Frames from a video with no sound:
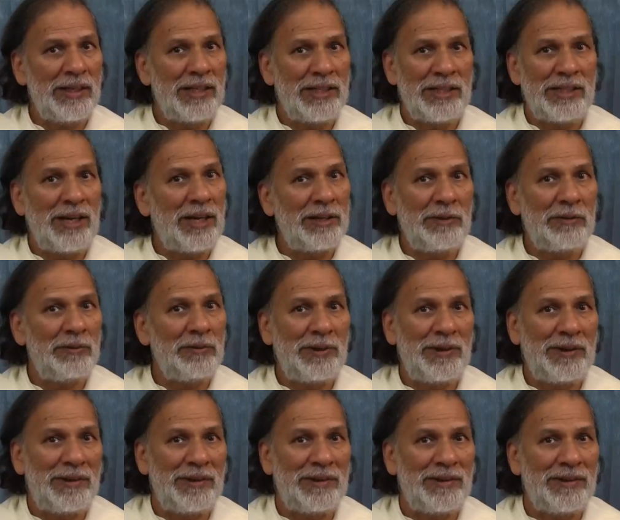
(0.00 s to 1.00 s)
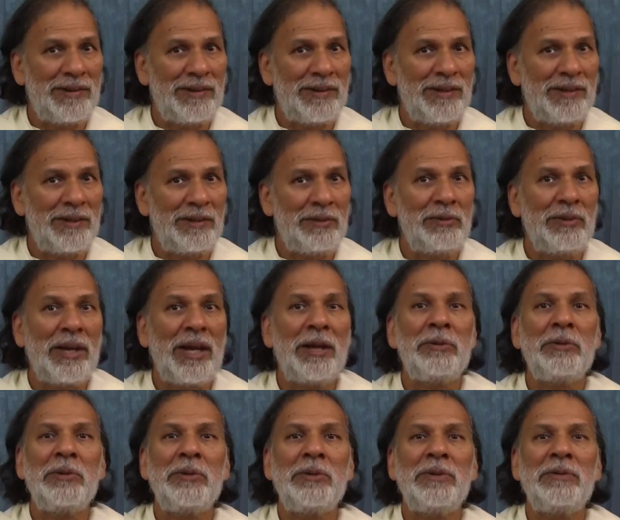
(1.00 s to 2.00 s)
is not a war. You
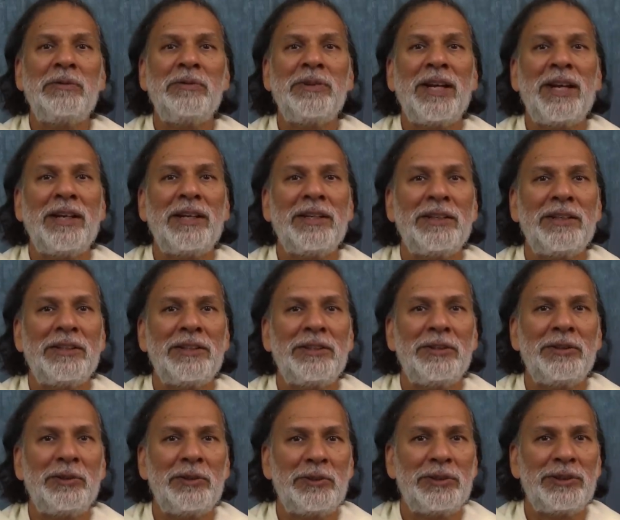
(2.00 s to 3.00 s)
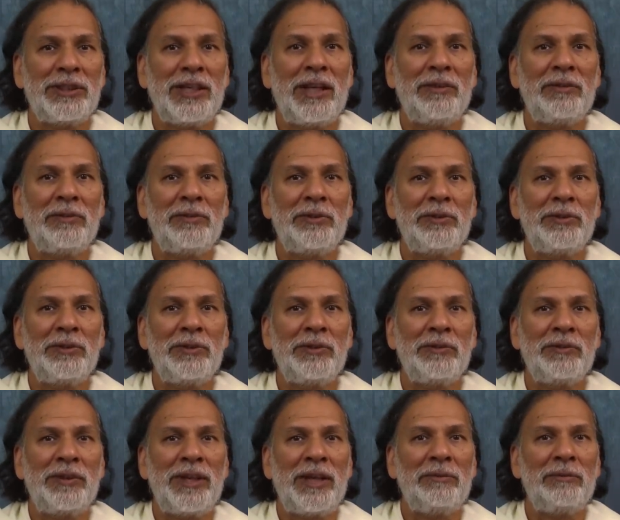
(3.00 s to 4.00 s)
have to defend yourself, to
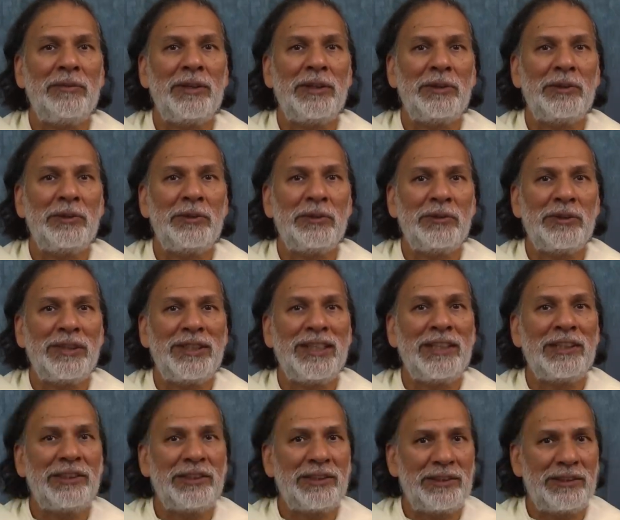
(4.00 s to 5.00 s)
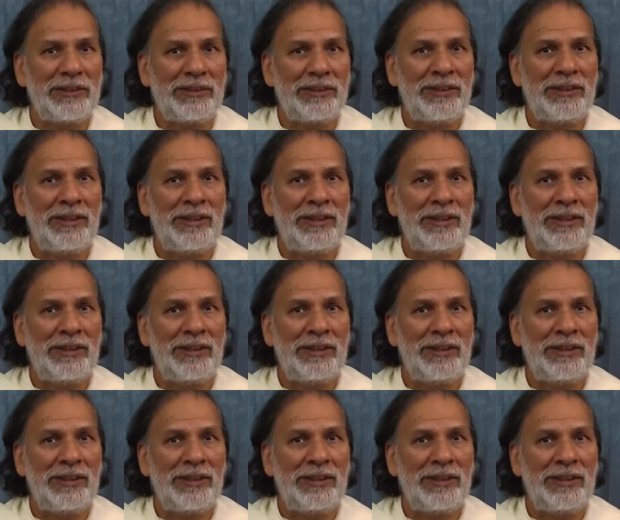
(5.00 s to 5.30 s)
your family, to your nation.